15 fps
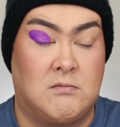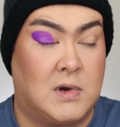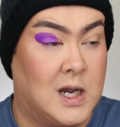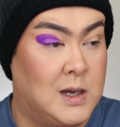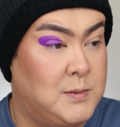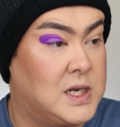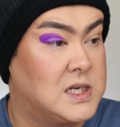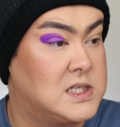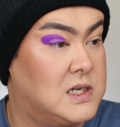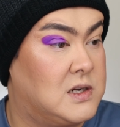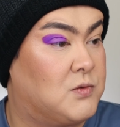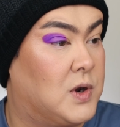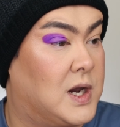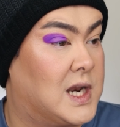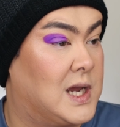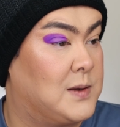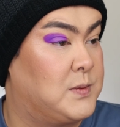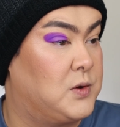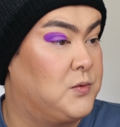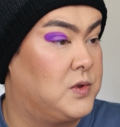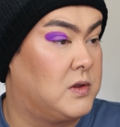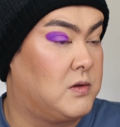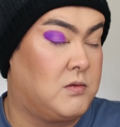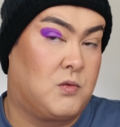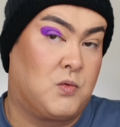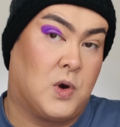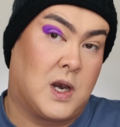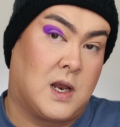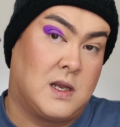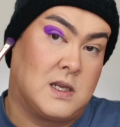I'm actually quite happy with
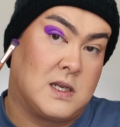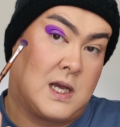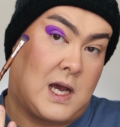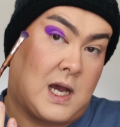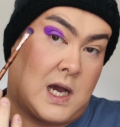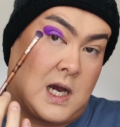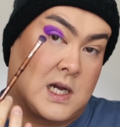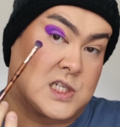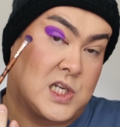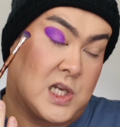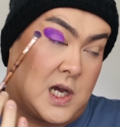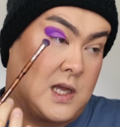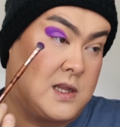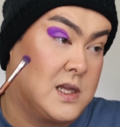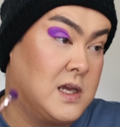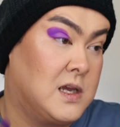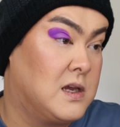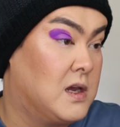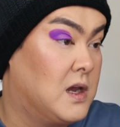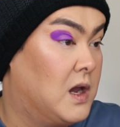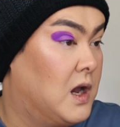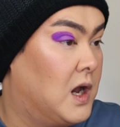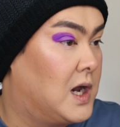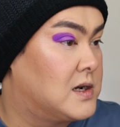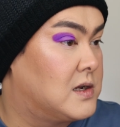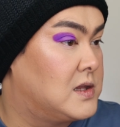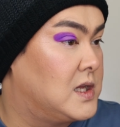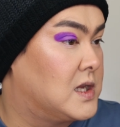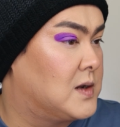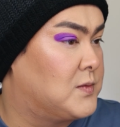quite a harsh line there. I
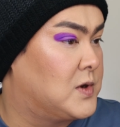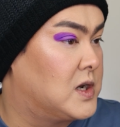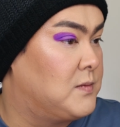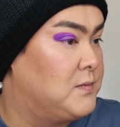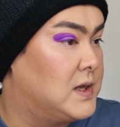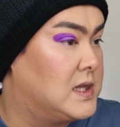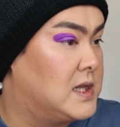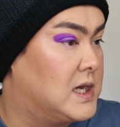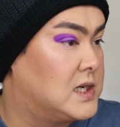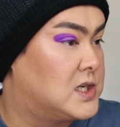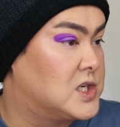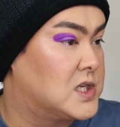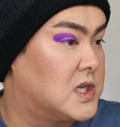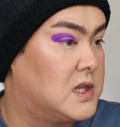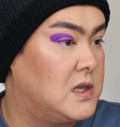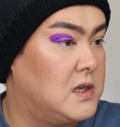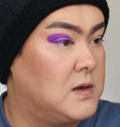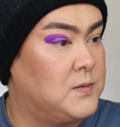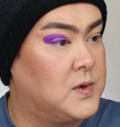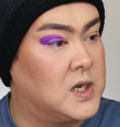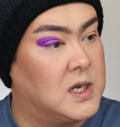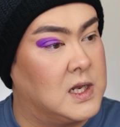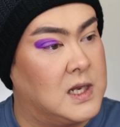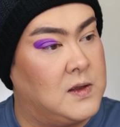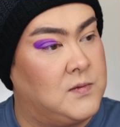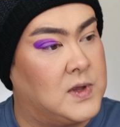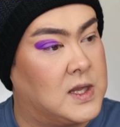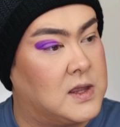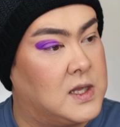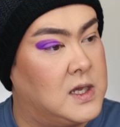don't think I'm going to blend the edges. I think I'm going to leave
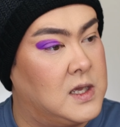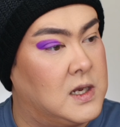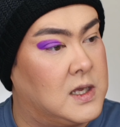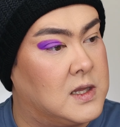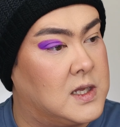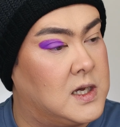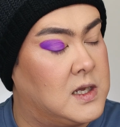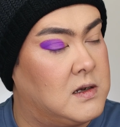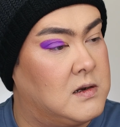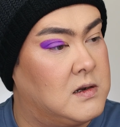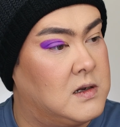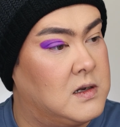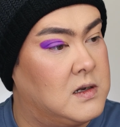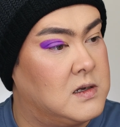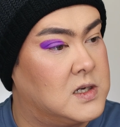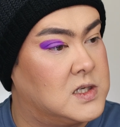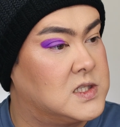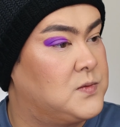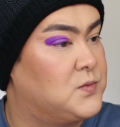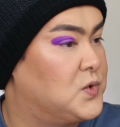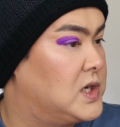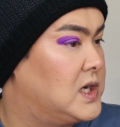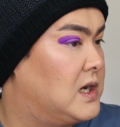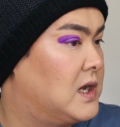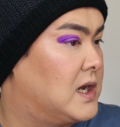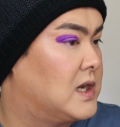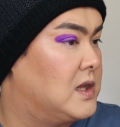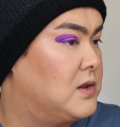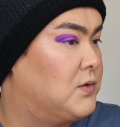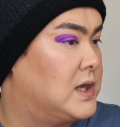that there like that because I'm really
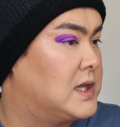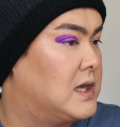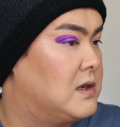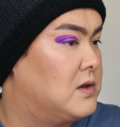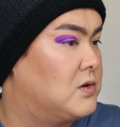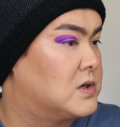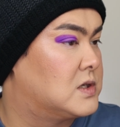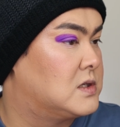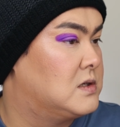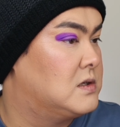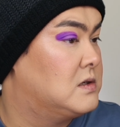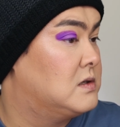liking the way that looks.